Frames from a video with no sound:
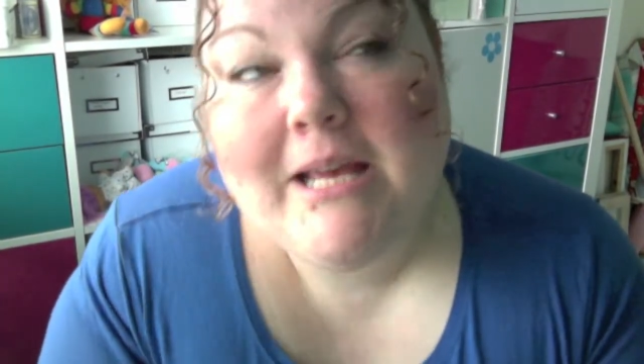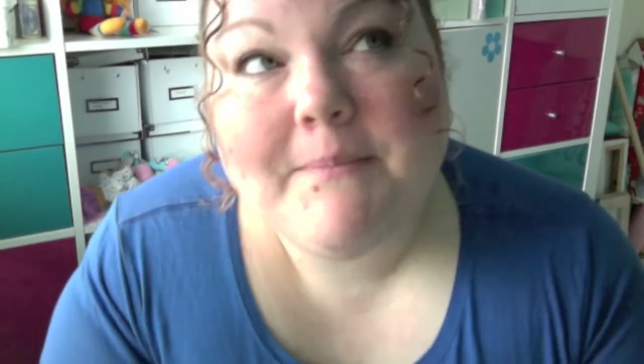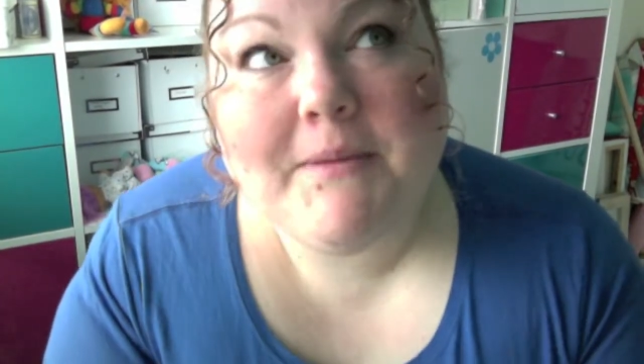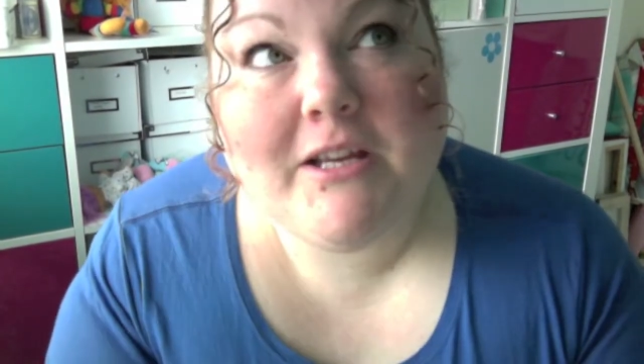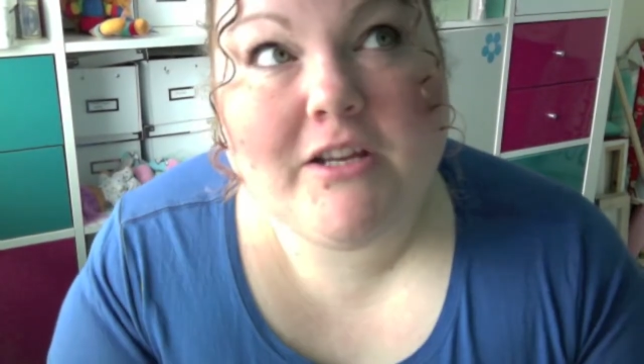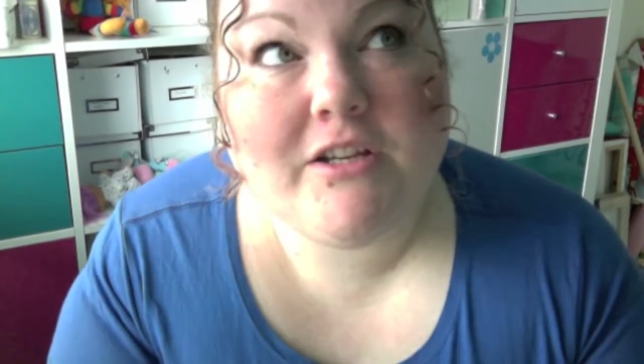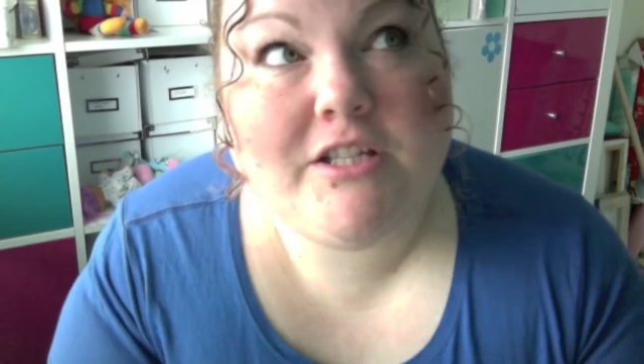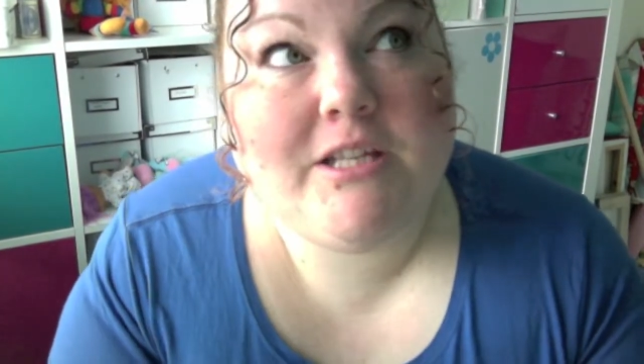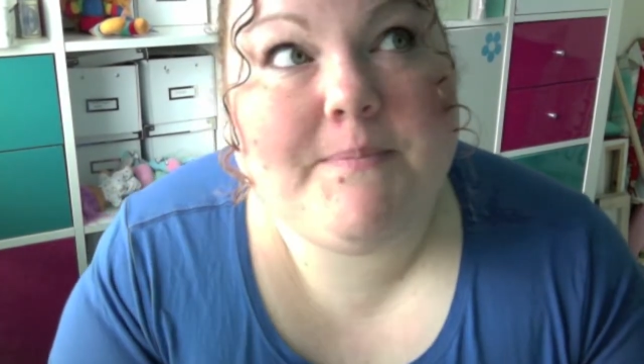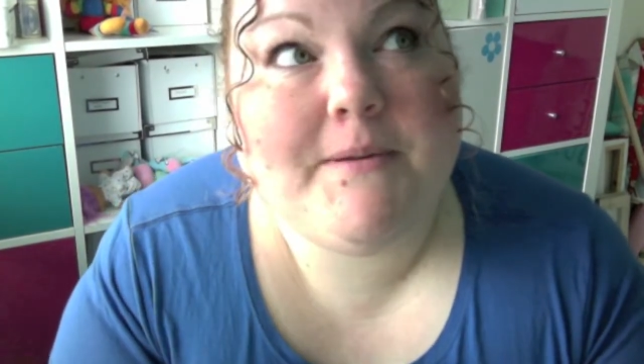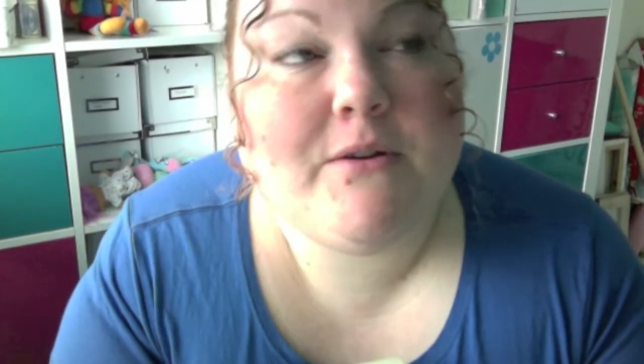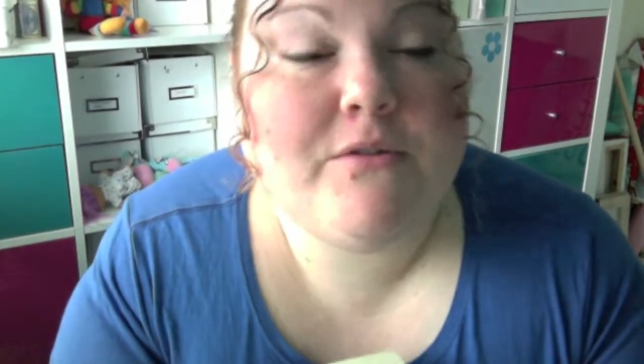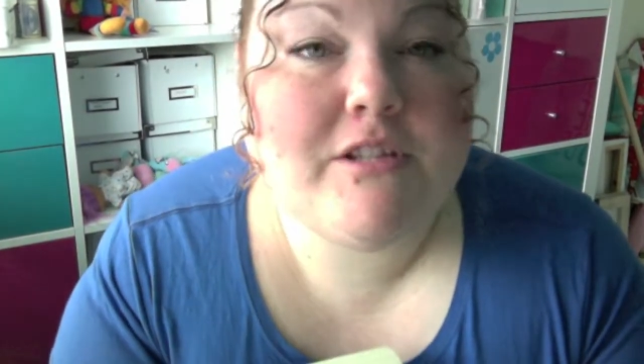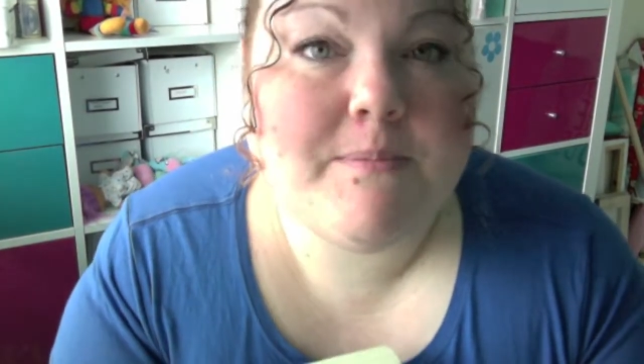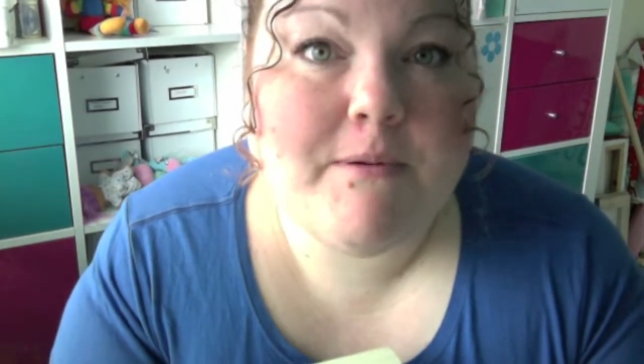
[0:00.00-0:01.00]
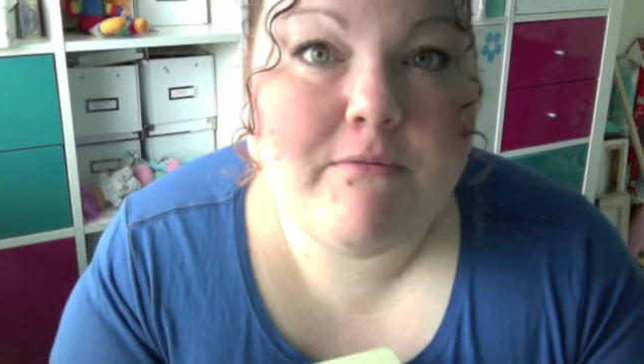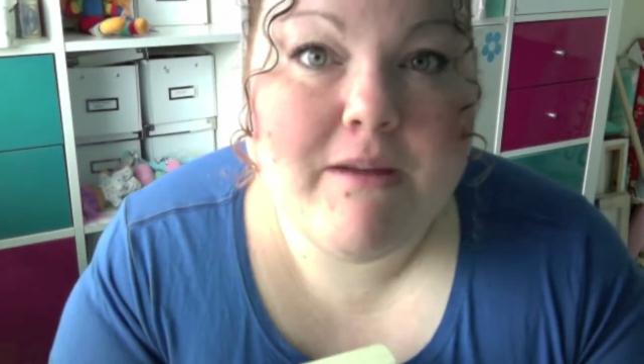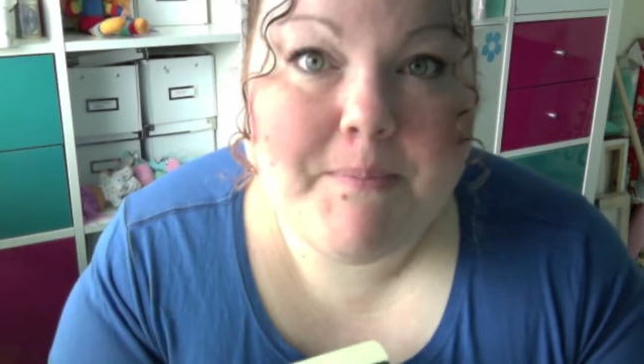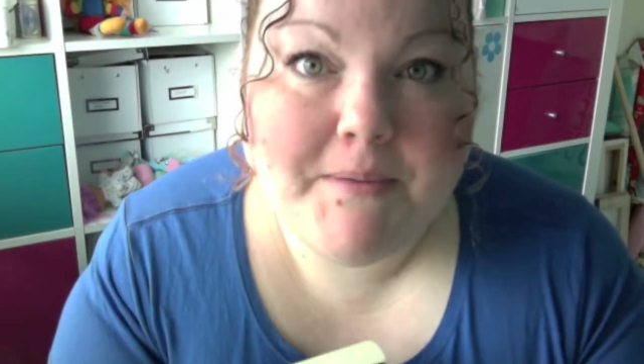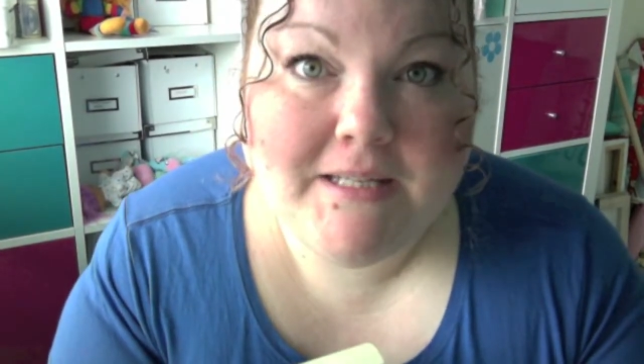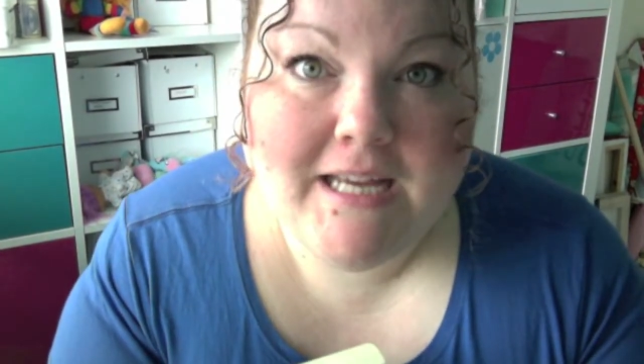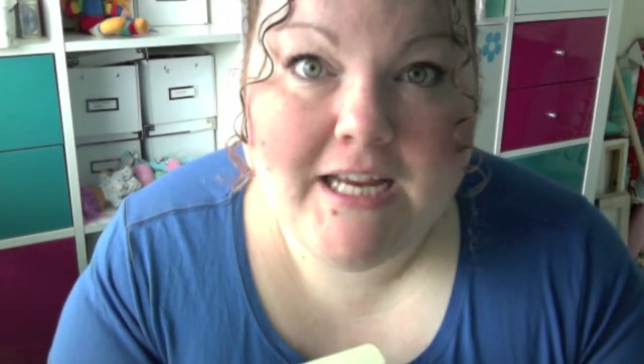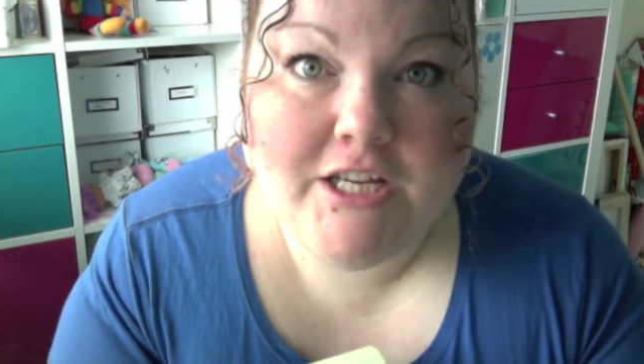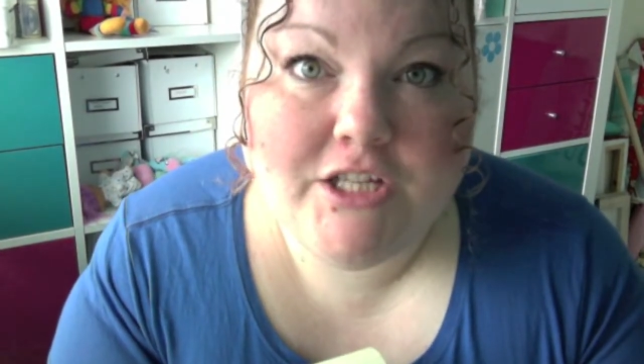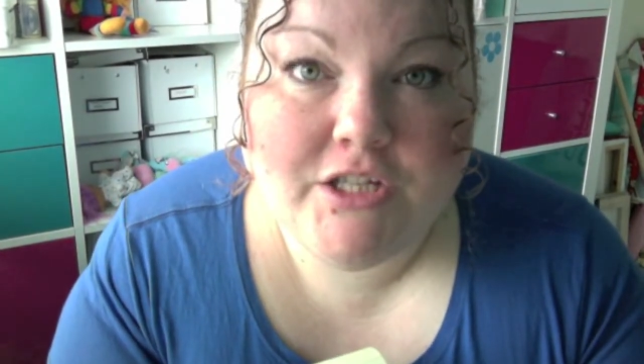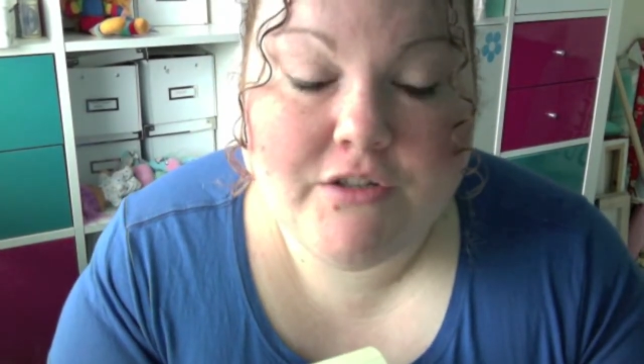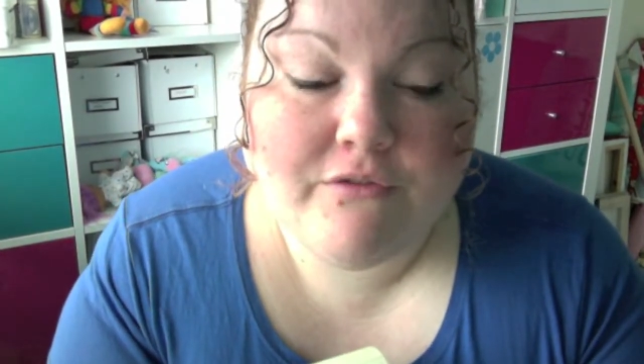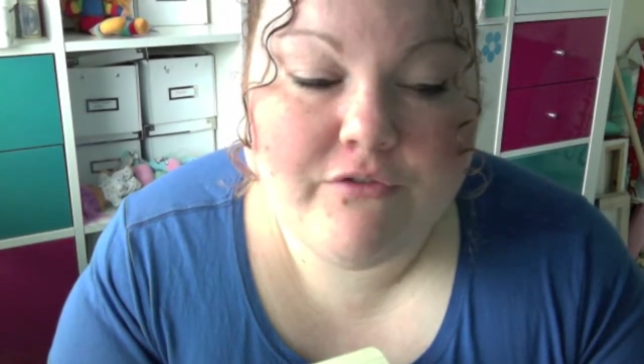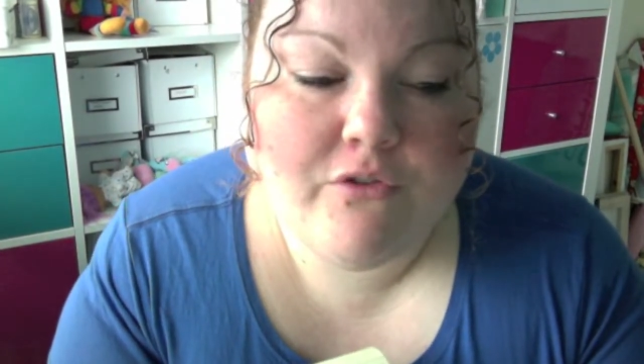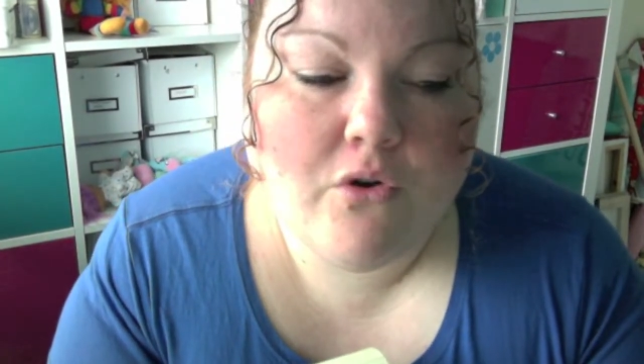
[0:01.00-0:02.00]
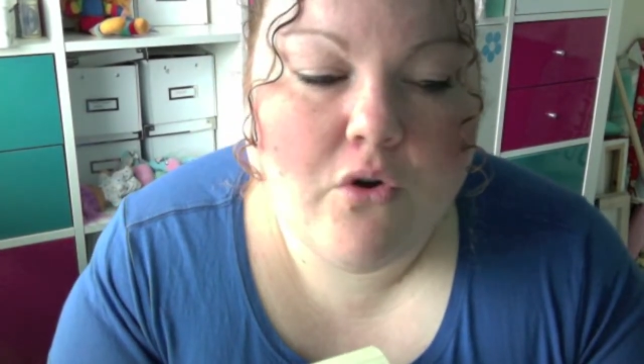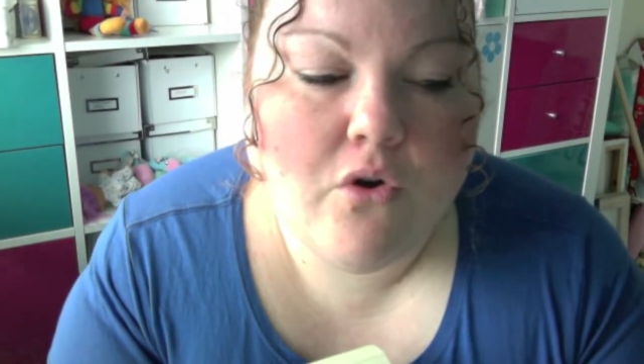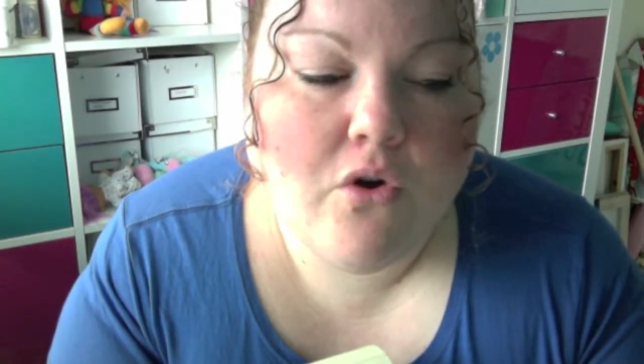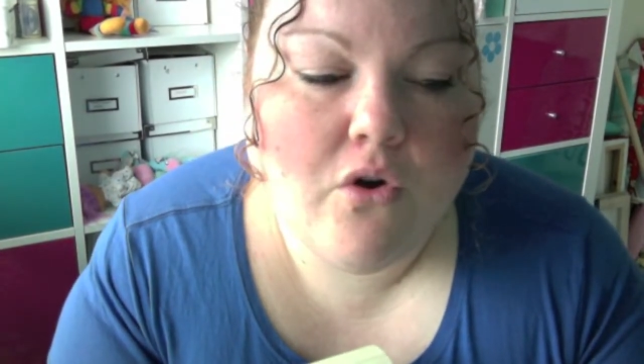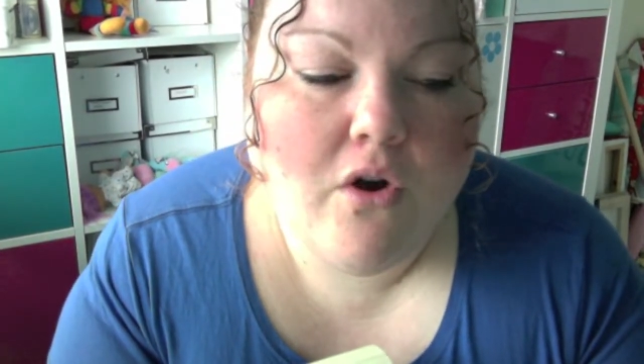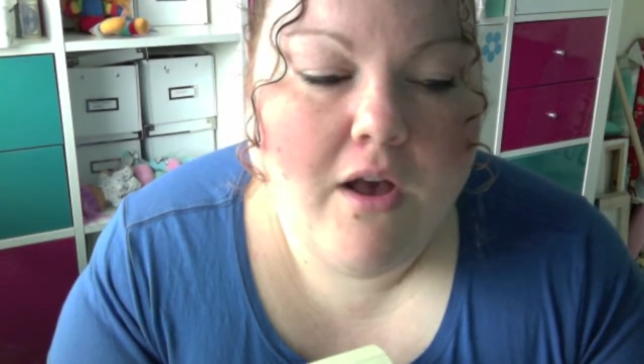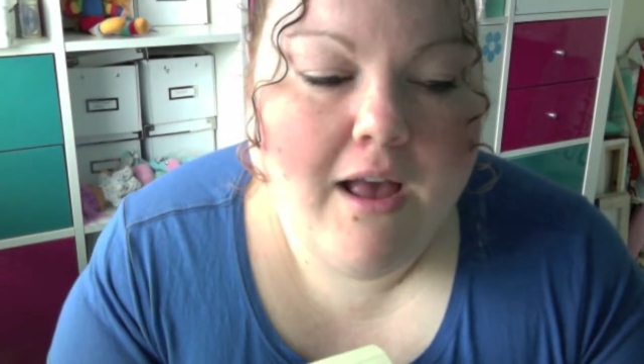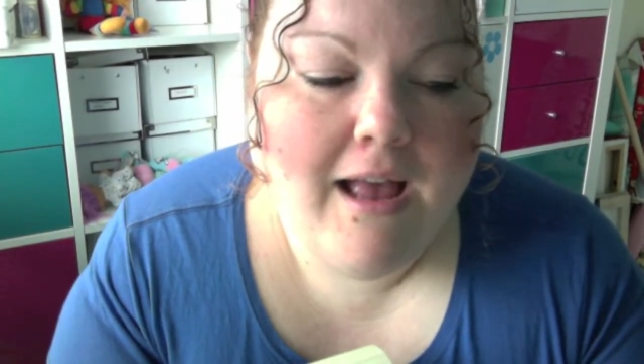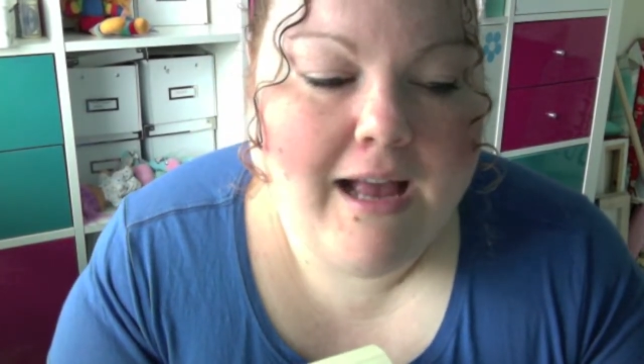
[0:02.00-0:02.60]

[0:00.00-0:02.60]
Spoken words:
because she builds up a reputation for,